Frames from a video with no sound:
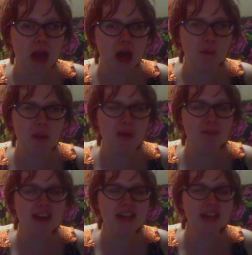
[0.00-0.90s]
ma
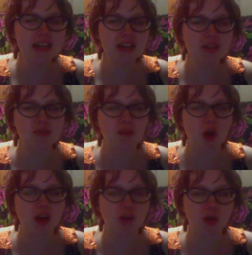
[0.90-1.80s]
making some
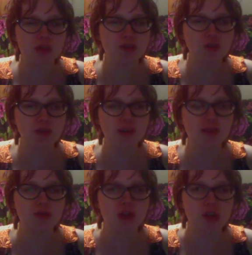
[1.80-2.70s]
arguably stupid
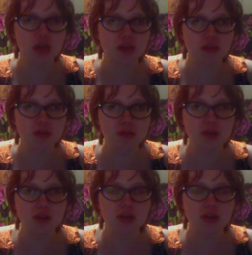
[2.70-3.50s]
decisions,